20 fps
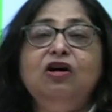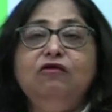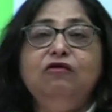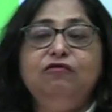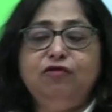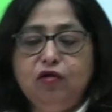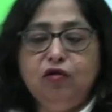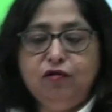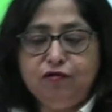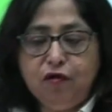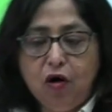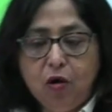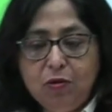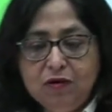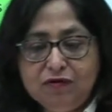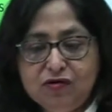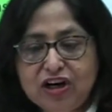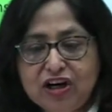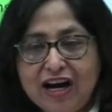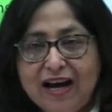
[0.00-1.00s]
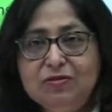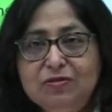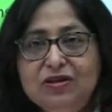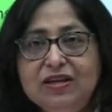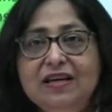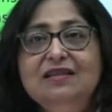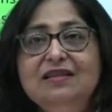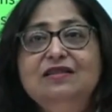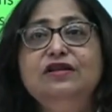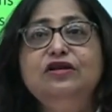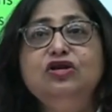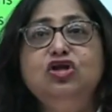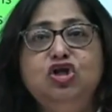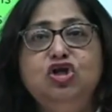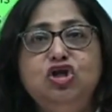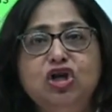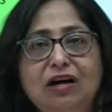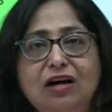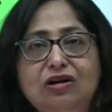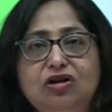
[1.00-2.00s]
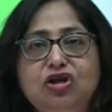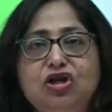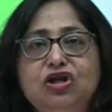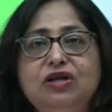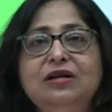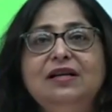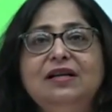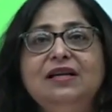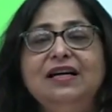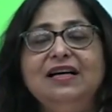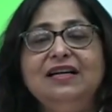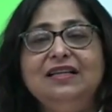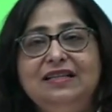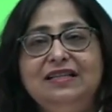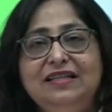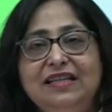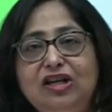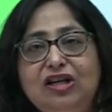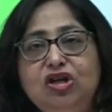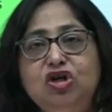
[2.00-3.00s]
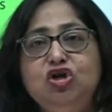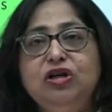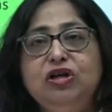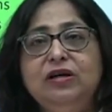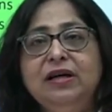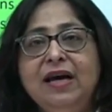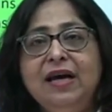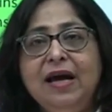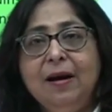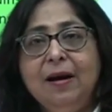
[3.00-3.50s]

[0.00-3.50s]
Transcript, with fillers: Full form of JAMs is junctional adhesion